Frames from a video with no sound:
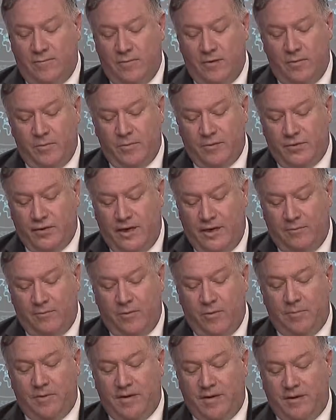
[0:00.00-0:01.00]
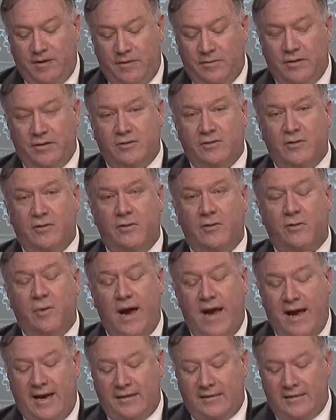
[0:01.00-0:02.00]
the regime from continuing to
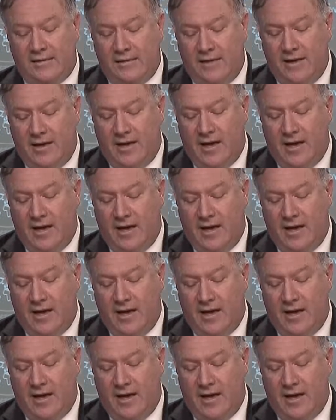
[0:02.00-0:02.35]
harass